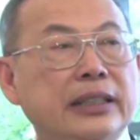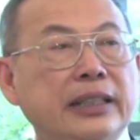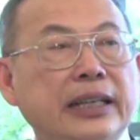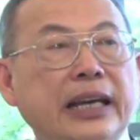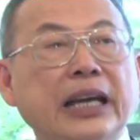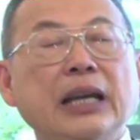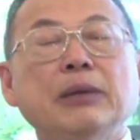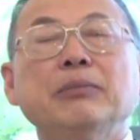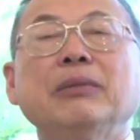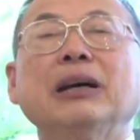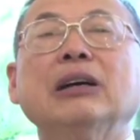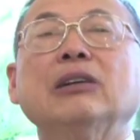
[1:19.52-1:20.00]

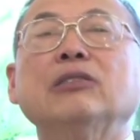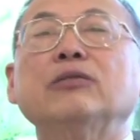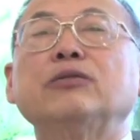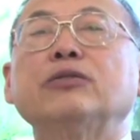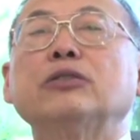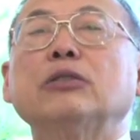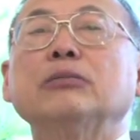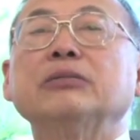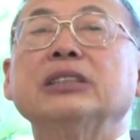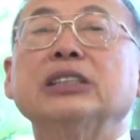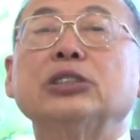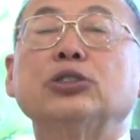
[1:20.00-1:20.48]
came out
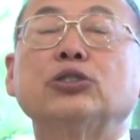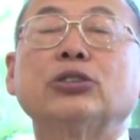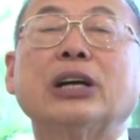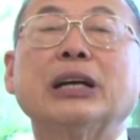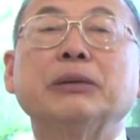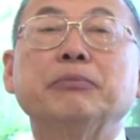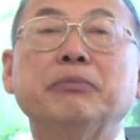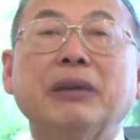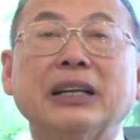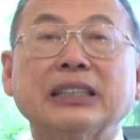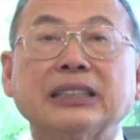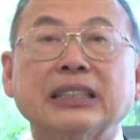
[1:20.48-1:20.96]
from the
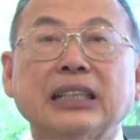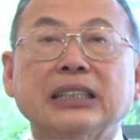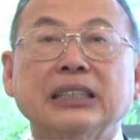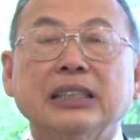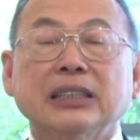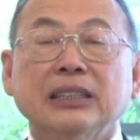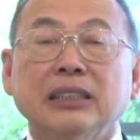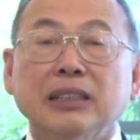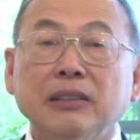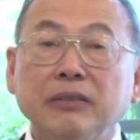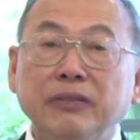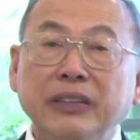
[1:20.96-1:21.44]
tripartite
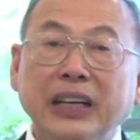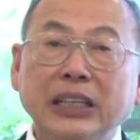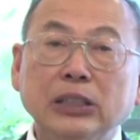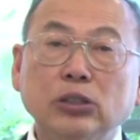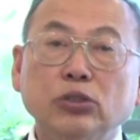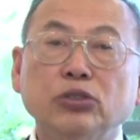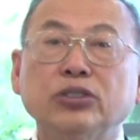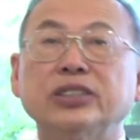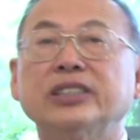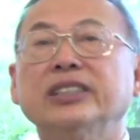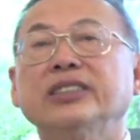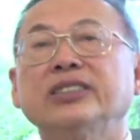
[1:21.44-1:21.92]

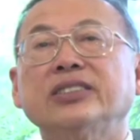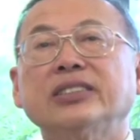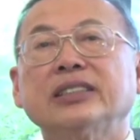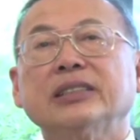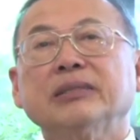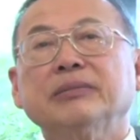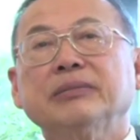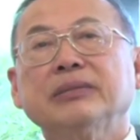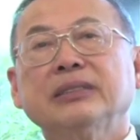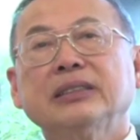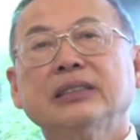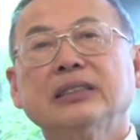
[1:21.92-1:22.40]
value
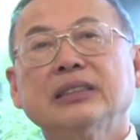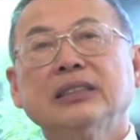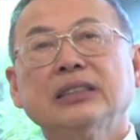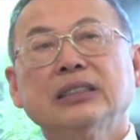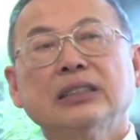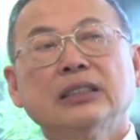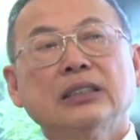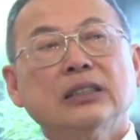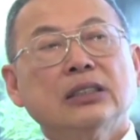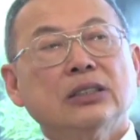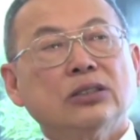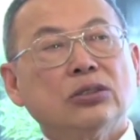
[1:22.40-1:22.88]
system.
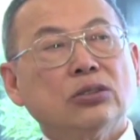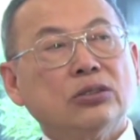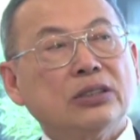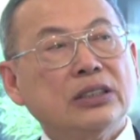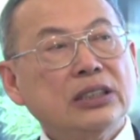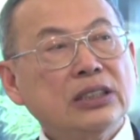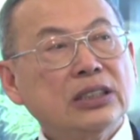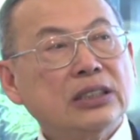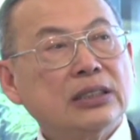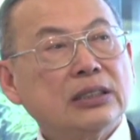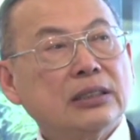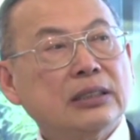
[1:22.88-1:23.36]
So
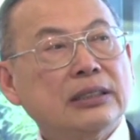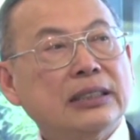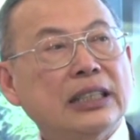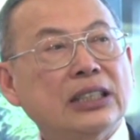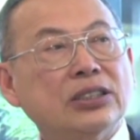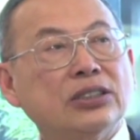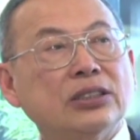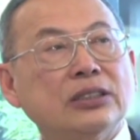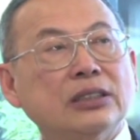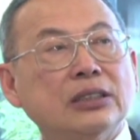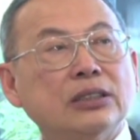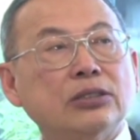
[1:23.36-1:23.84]
this
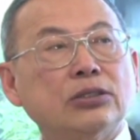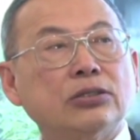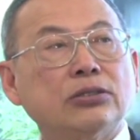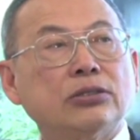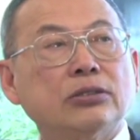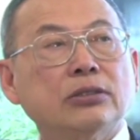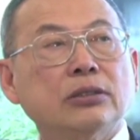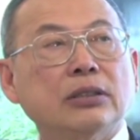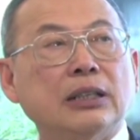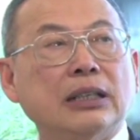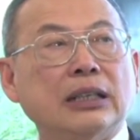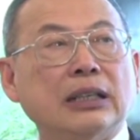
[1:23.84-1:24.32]
National
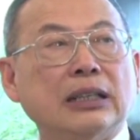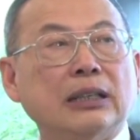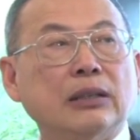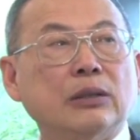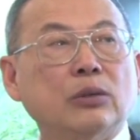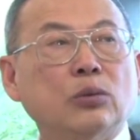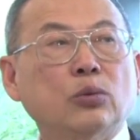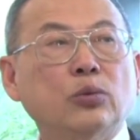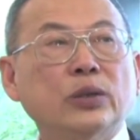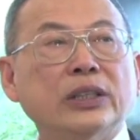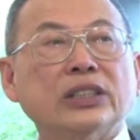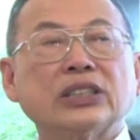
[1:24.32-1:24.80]

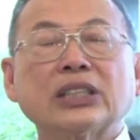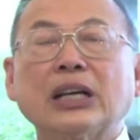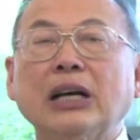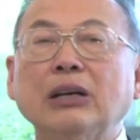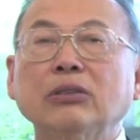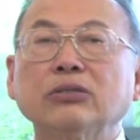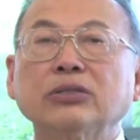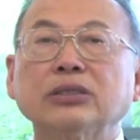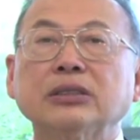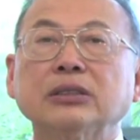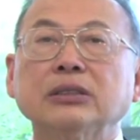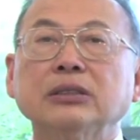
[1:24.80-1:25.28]
Wage
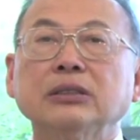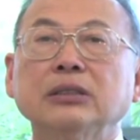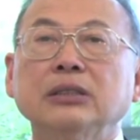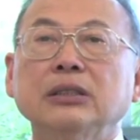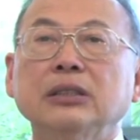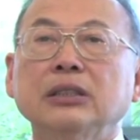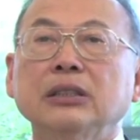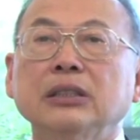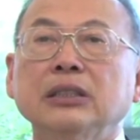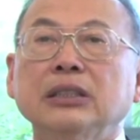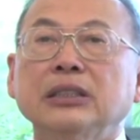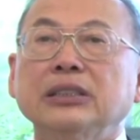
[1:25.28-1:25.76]
Council
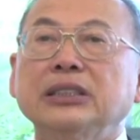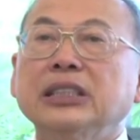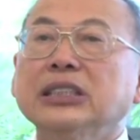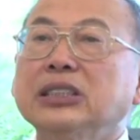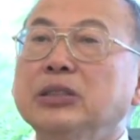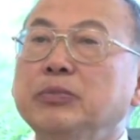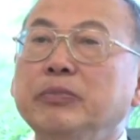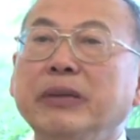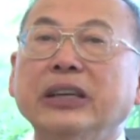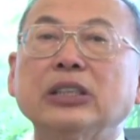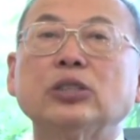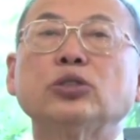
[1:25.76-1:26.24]

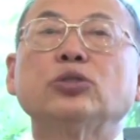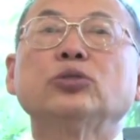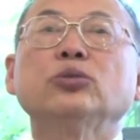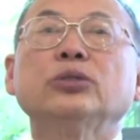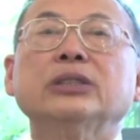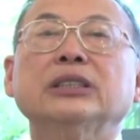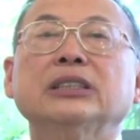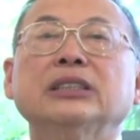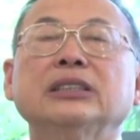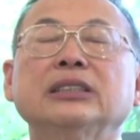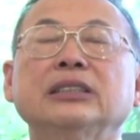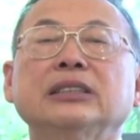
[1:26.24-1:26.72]
just makes
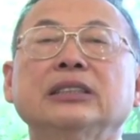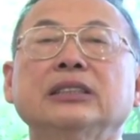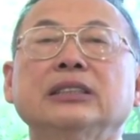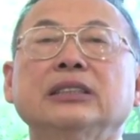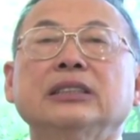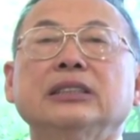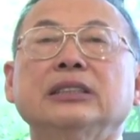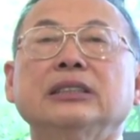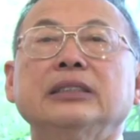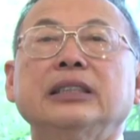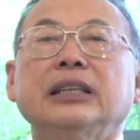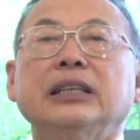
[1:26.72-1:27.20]
sure
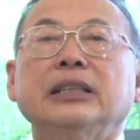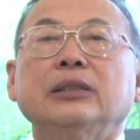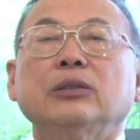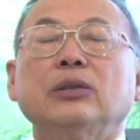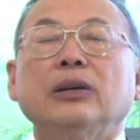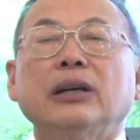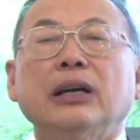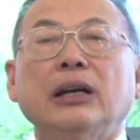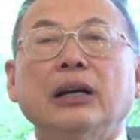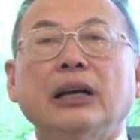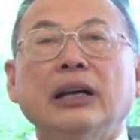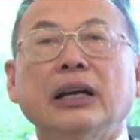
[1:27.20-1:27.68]

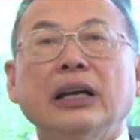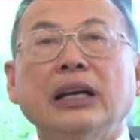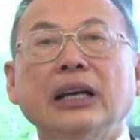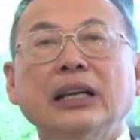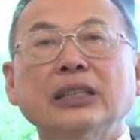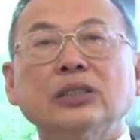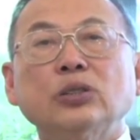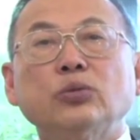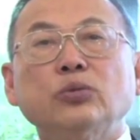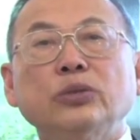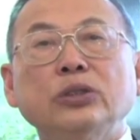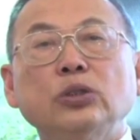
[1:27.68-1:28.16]
that
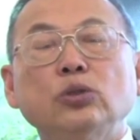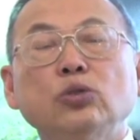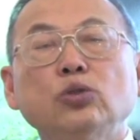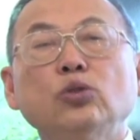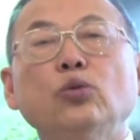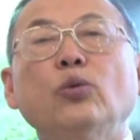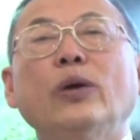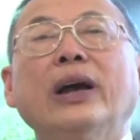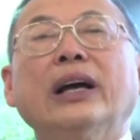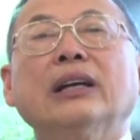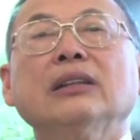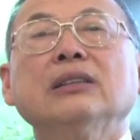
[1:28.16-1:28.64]
as we do
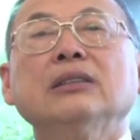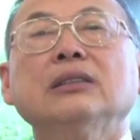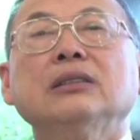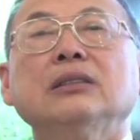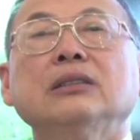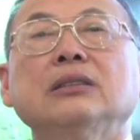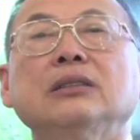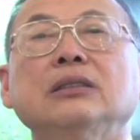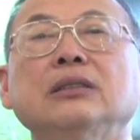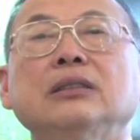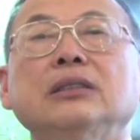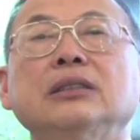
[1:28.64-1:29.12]
well,
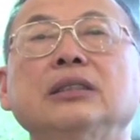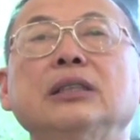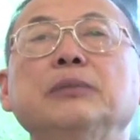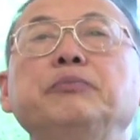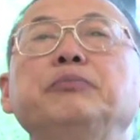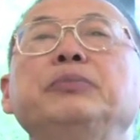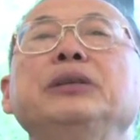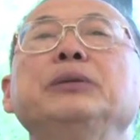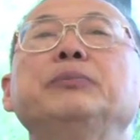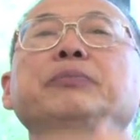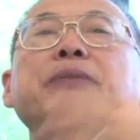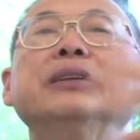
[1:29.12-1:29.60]
the
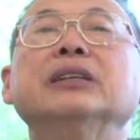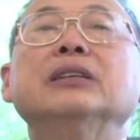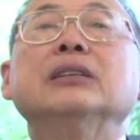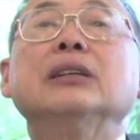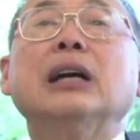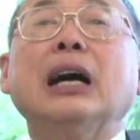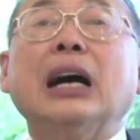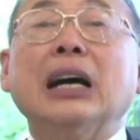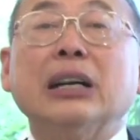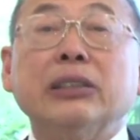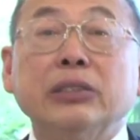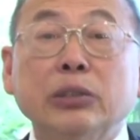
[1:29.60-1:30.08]
people
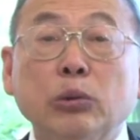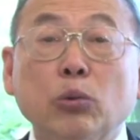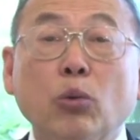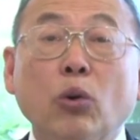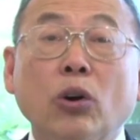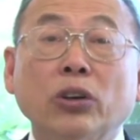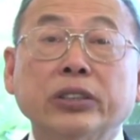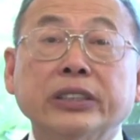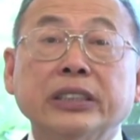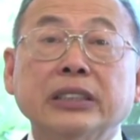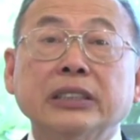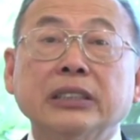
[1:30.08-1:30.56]
are
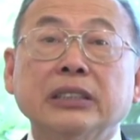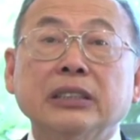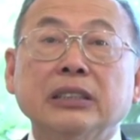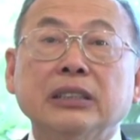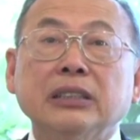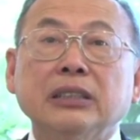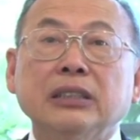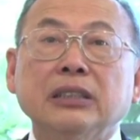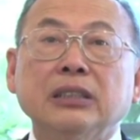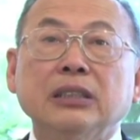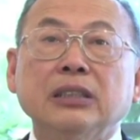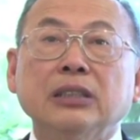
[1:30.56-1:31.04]
rewarded.
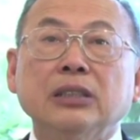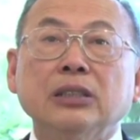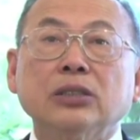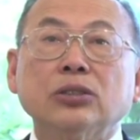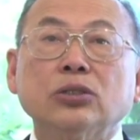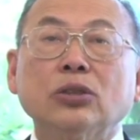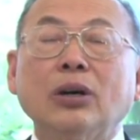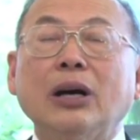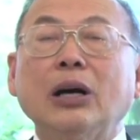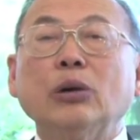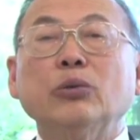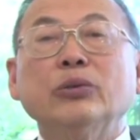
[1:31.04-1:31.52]

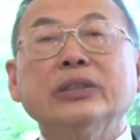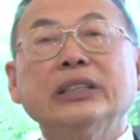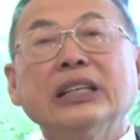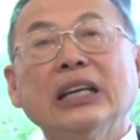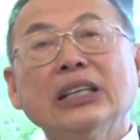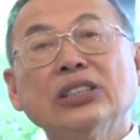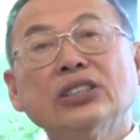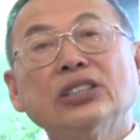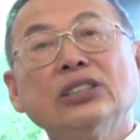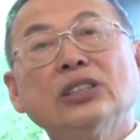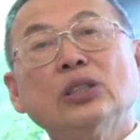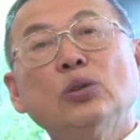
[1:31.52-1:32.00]
So our
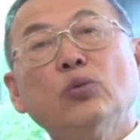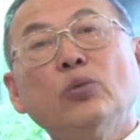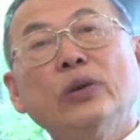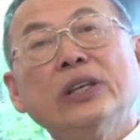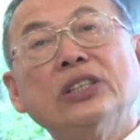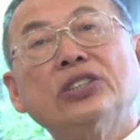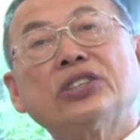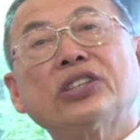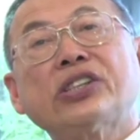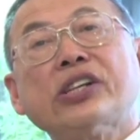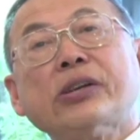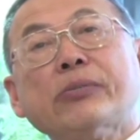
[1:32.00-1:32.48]
national
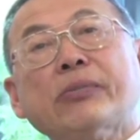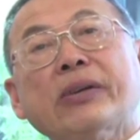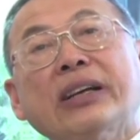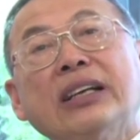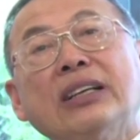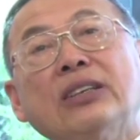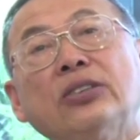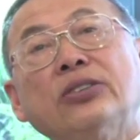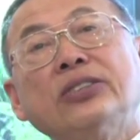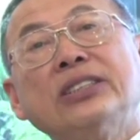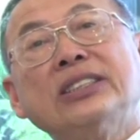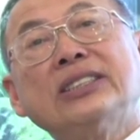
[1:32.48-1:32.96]
wage keep
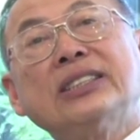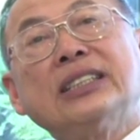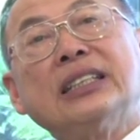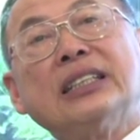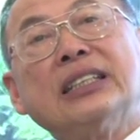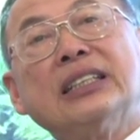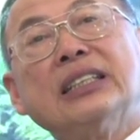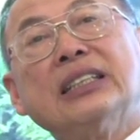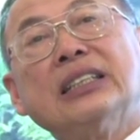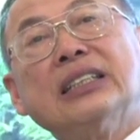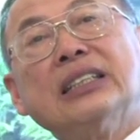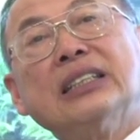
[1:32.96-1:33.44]

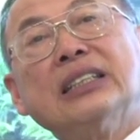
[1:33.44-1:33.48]
increasing